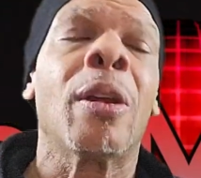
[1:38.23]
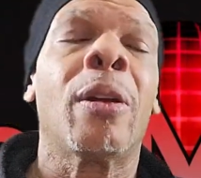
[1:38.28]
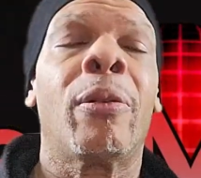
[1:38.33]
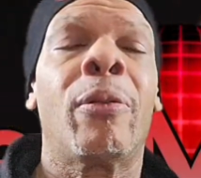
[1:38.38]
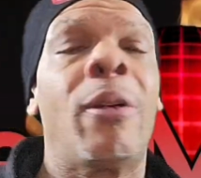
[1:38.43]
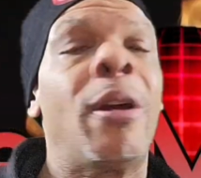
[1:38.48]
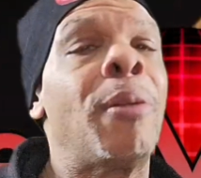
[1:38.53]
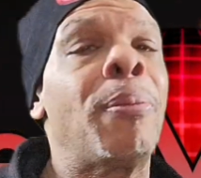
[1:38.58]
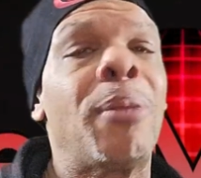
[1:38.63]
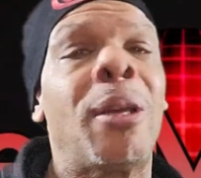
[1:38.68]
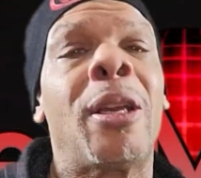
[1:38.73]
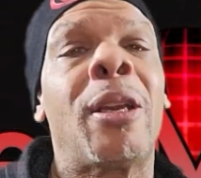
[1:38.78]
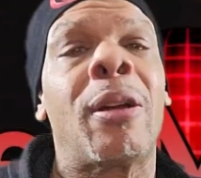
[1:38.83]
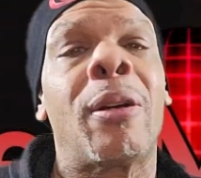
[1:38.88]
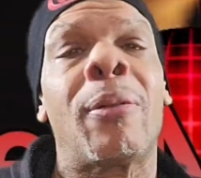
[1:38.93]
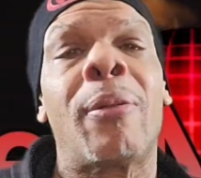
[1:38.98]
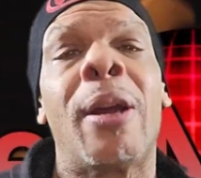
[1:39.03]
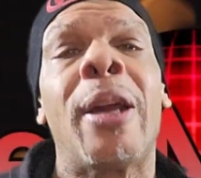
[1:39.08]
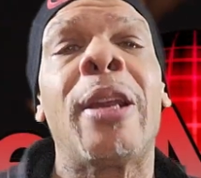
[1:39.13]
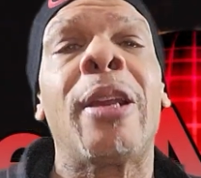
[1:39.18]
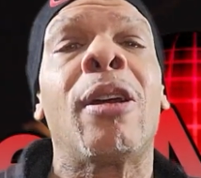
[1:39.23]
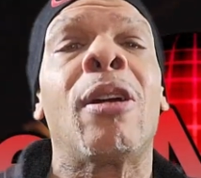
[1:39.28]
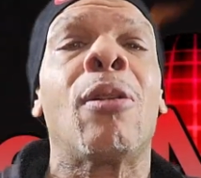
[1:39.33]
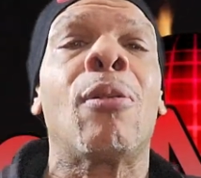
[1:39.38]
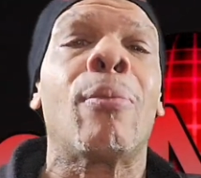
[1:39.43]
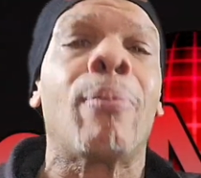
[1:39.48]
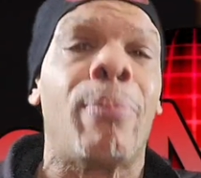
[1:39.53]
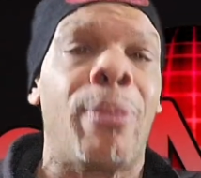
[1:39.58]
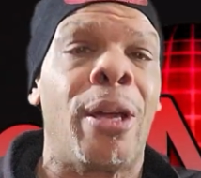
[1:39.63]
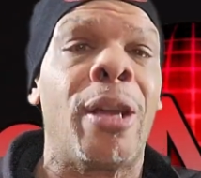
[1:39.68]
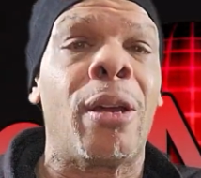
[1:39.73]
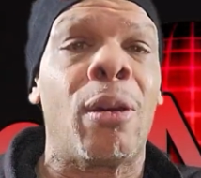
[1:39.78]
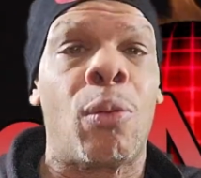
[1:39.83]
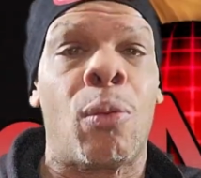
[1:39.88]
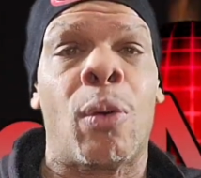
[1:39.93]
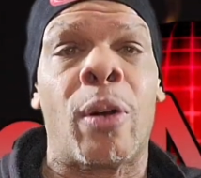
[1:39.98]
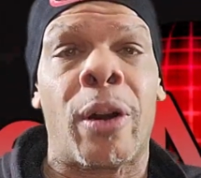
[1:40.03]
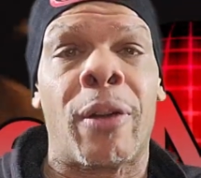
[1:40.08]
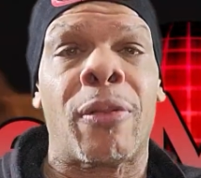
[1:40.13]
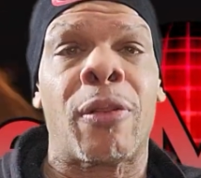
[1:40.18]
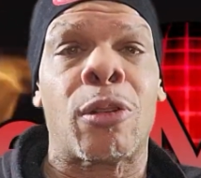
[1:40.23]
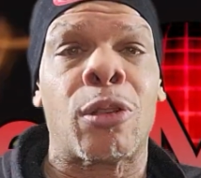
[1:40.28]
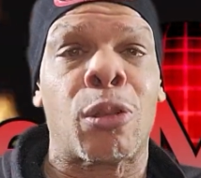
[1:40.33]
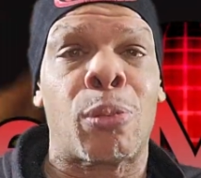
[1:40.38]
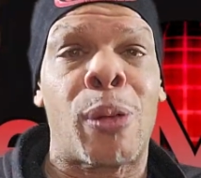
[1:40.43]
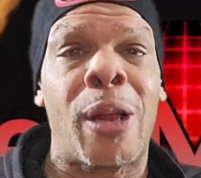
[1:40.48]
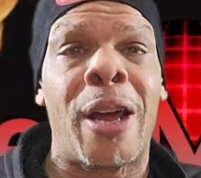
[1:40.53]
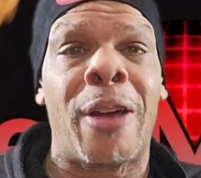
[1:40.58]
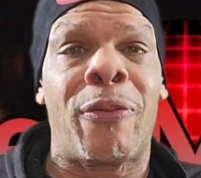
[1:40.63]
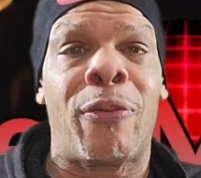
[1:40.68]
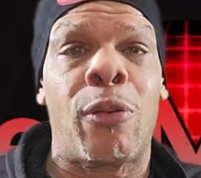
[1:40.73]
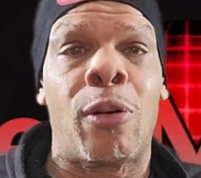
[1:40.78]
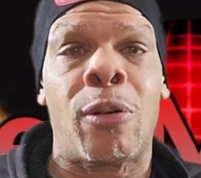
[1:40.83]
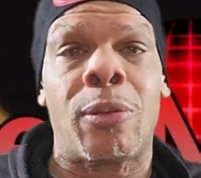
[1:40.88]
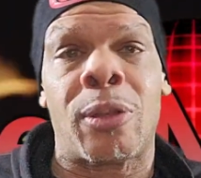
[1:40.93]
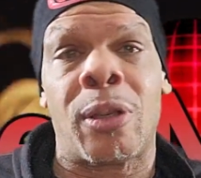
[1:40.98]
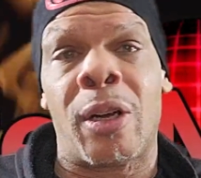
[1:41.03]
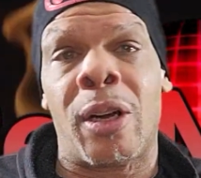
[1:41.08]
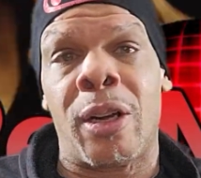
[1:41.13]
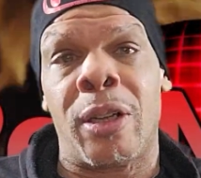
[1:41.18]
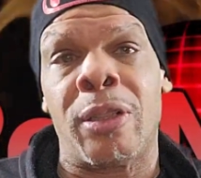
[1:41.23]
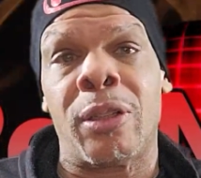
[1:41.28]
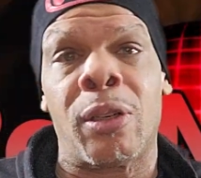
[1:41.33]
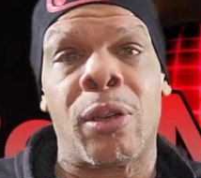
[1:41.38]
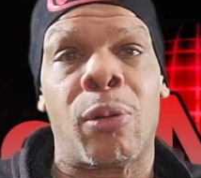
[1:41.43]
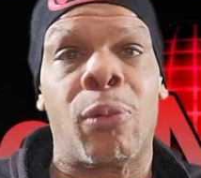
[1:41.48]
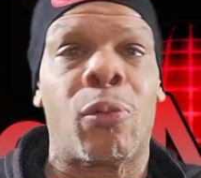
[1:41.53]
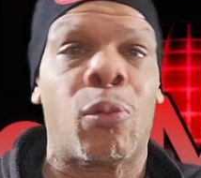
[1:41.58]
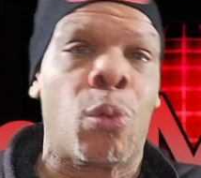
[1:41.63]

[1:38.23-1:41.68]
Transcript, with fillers: Red Media Radio being one of those platforms under